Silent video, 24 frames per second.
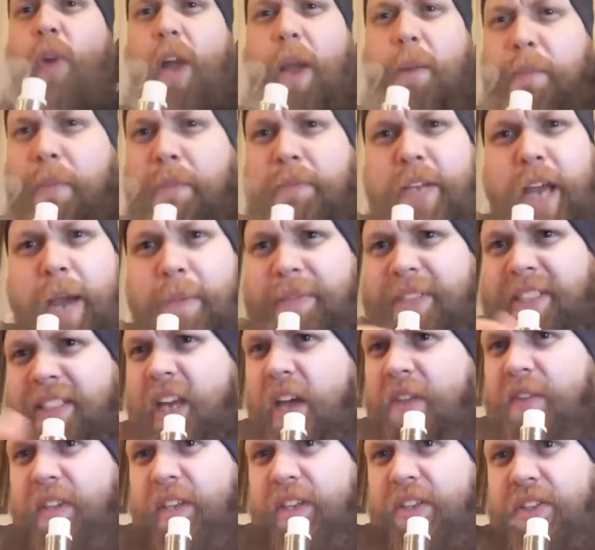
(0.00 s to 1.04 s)
Ramp up time is
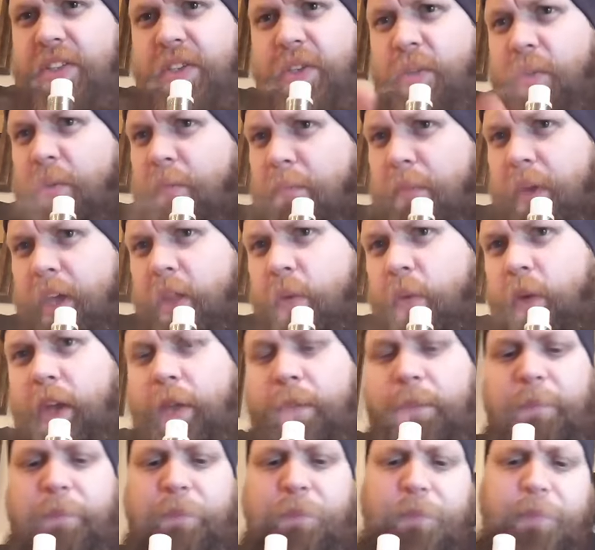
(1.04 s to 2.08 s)
nothing too, by the
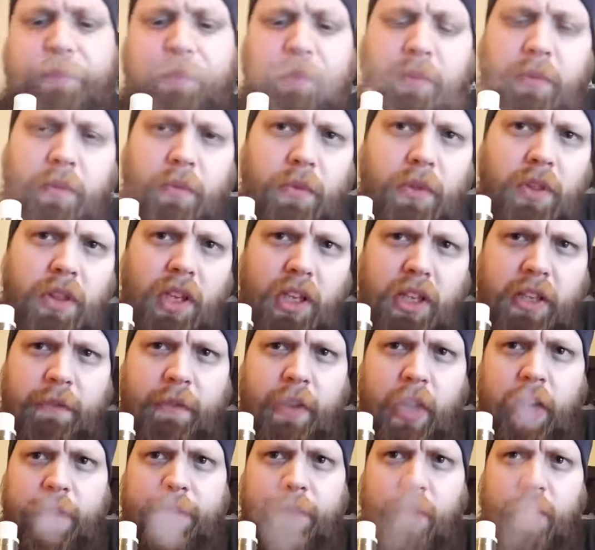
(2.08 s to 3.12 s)
way. The
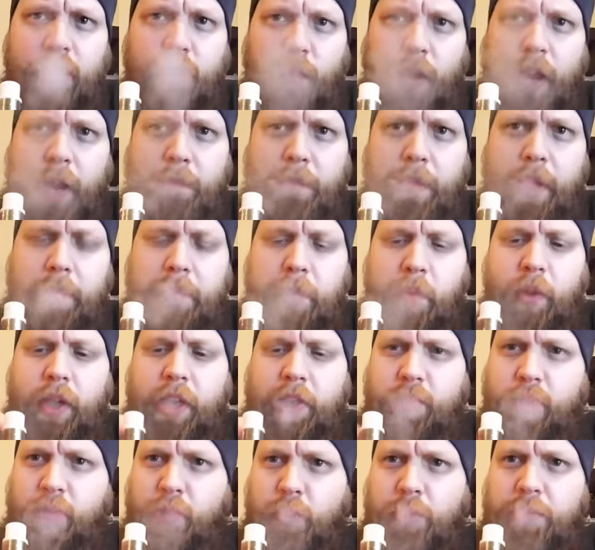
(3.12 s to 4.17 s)
very first ramp up, when
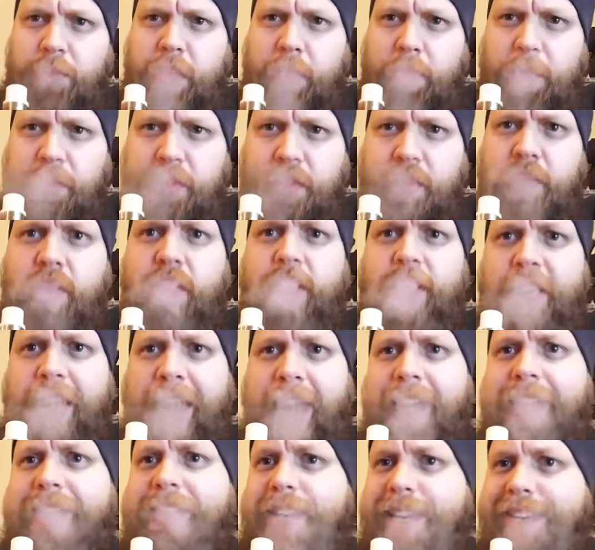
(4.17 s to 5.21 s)
it's room temperature,
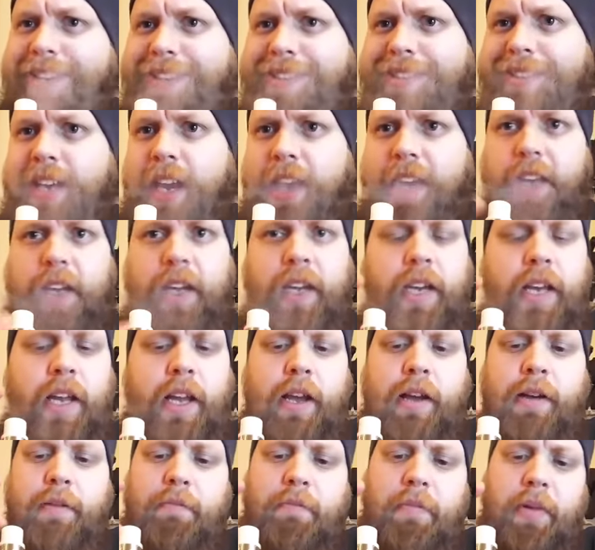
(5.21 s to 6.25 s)
yeah, it takes a second.
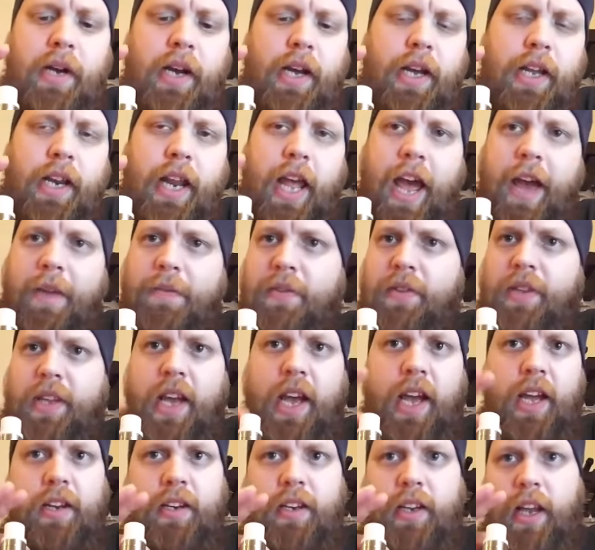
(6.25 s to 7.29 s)
But after
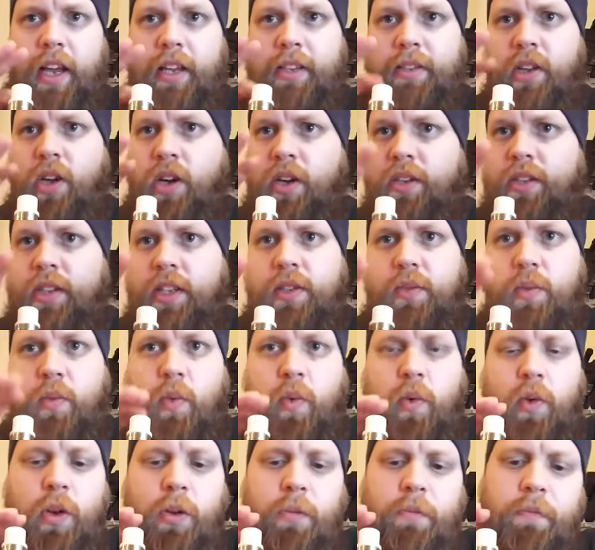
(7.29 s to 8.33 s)
that, as long as it's
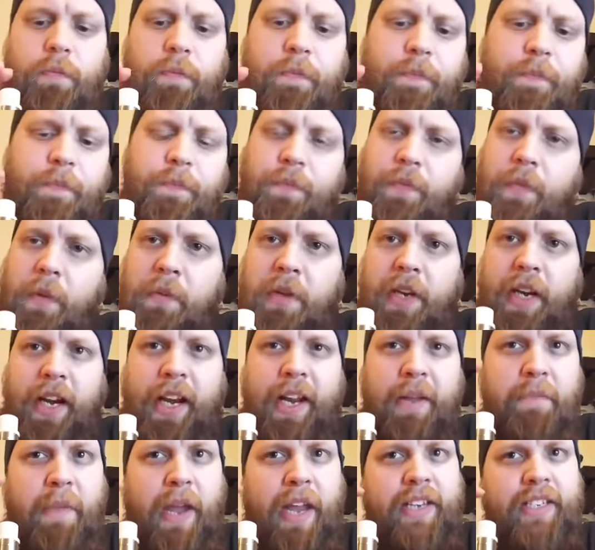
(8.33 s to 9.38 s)
warm, I mean,
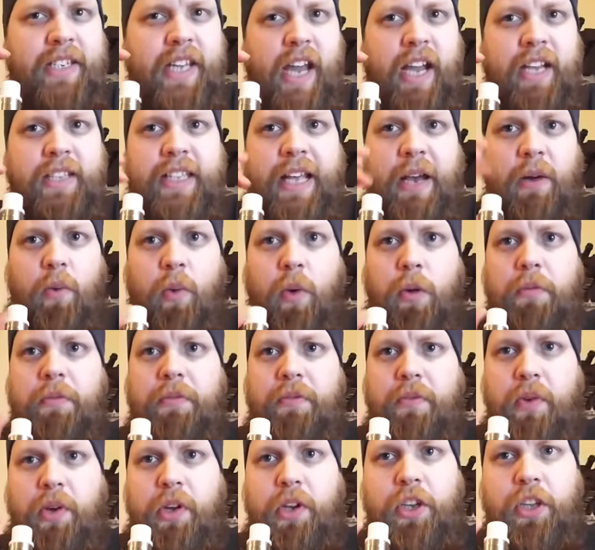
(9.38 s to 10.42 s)
and it maintains that
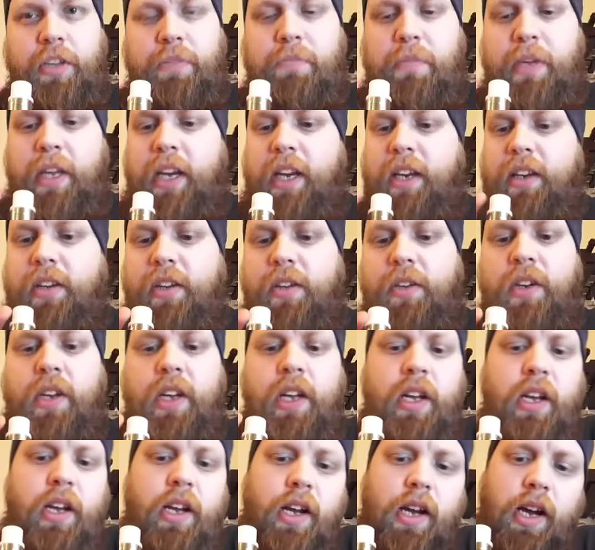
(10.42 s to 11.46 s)
warmth for a good minute, dude.
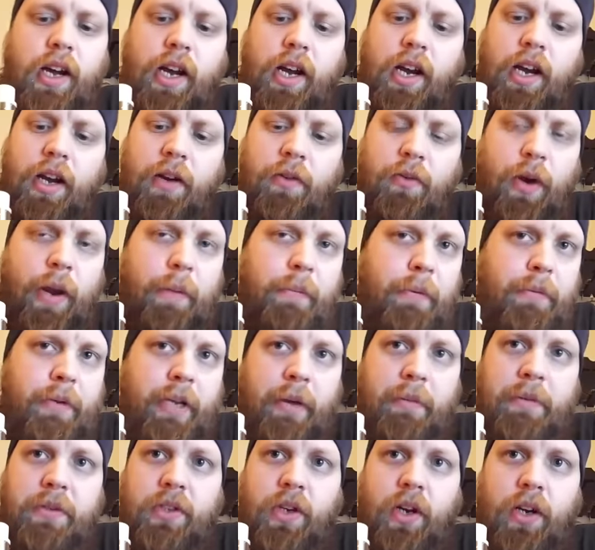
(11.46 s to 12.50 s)
Ramp up
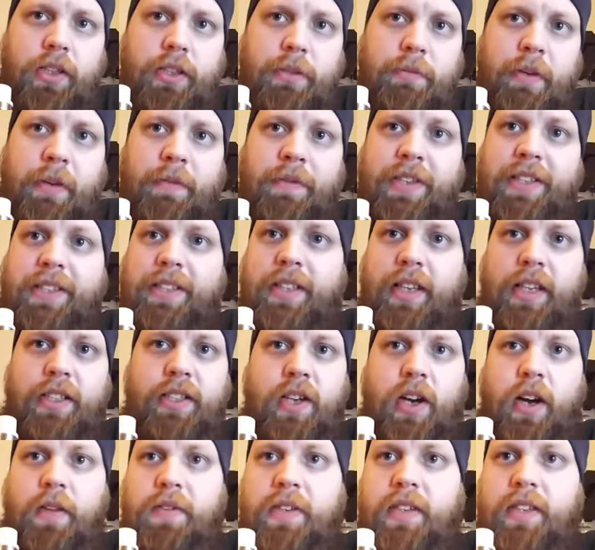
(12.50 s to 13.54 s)
time is awesome. If it
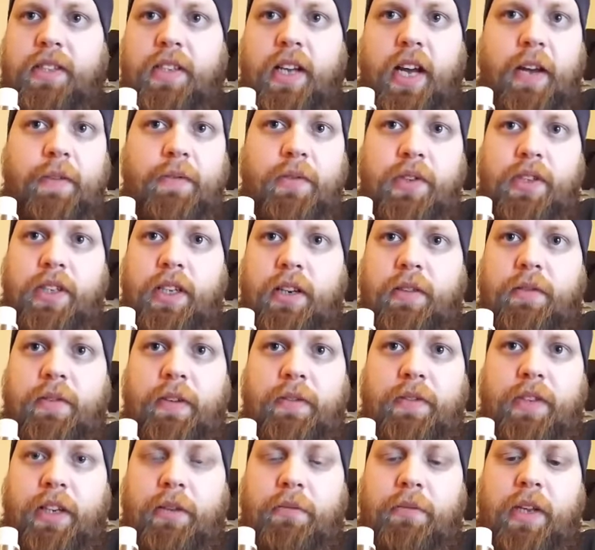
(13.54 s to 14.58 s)
sits off to the side for
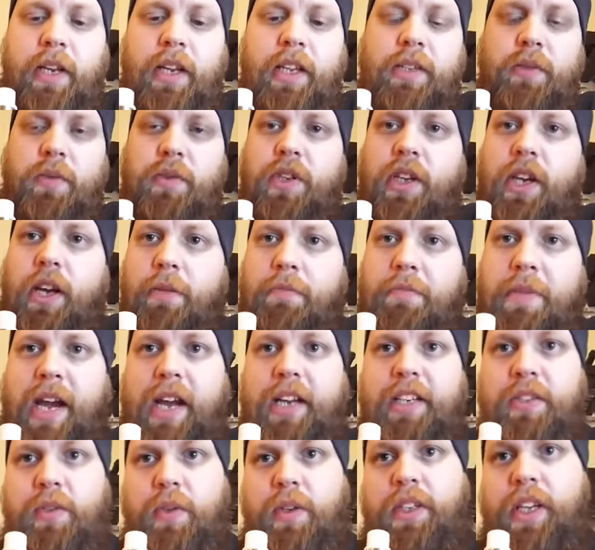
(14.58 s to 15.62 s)
10-15 minutes, when you come
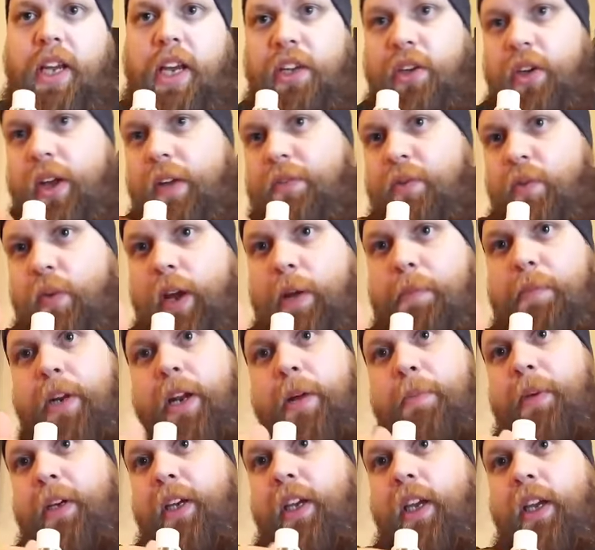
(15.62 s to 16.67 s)
back to it, yeah, you'll have to ramp it
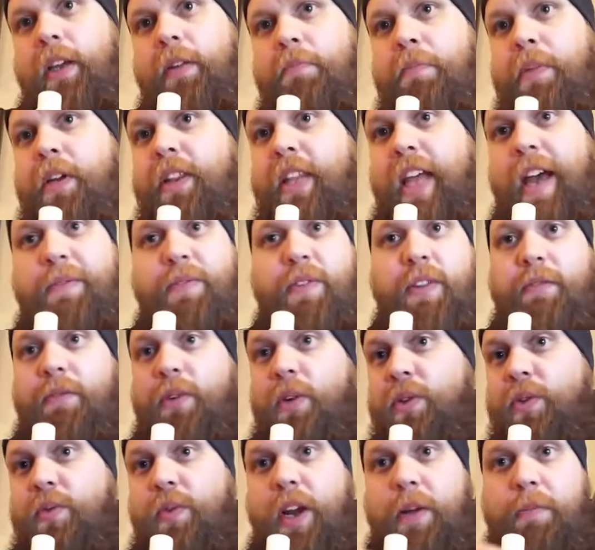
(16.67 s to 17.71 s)
up again. But after the
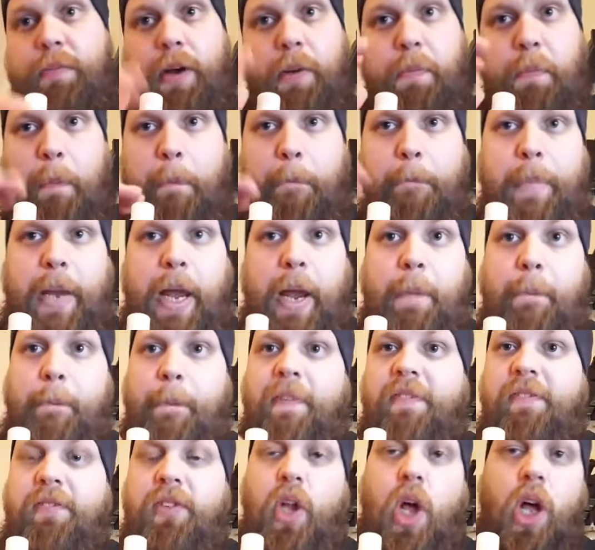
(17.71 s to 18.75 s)
first ramp up, bam,
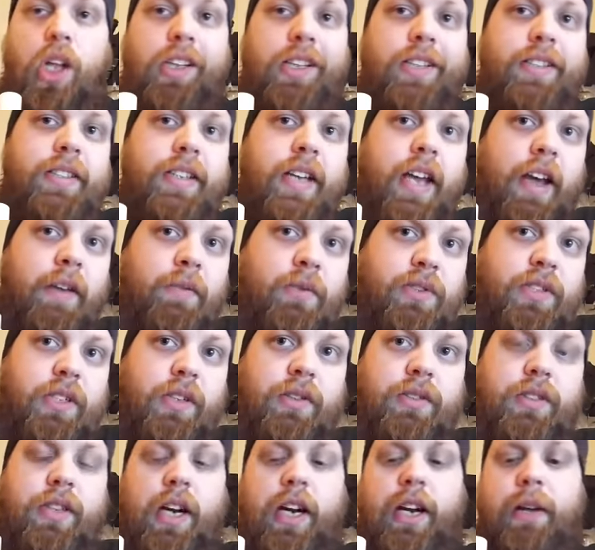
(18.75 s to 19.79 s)
flawless. Every
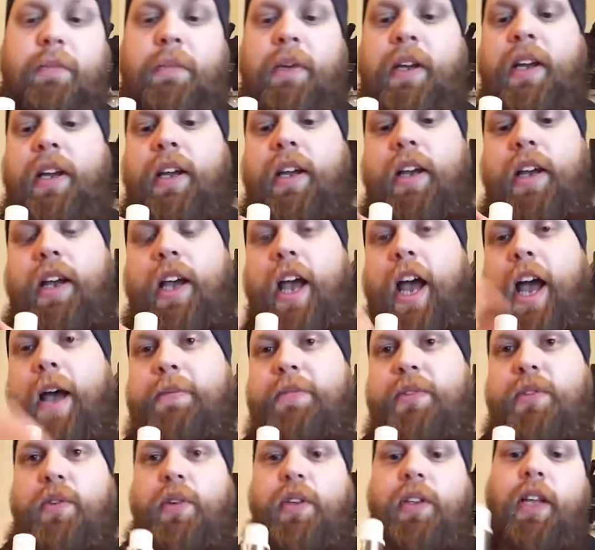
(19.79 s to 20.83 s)
single time.
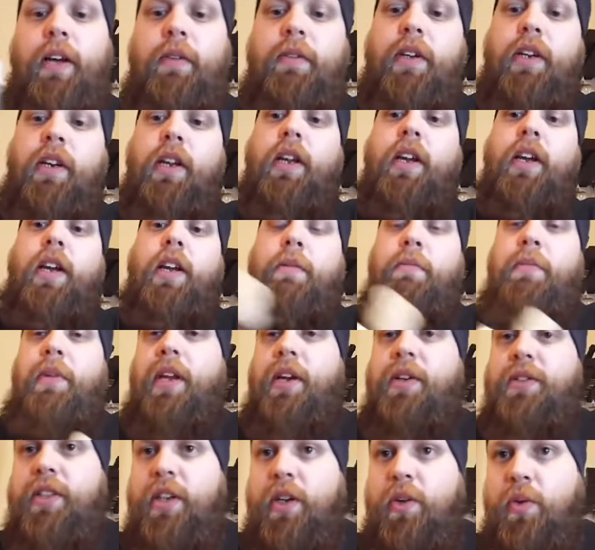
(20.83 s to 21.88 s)
Absolutely love it. But
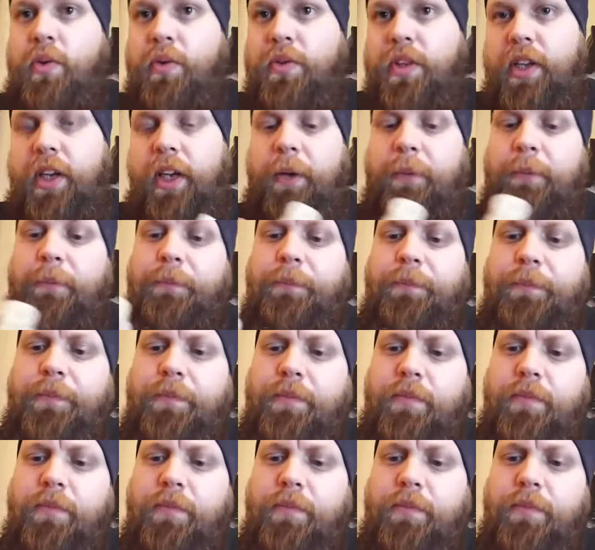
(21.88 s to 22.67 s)
here's the cool thing.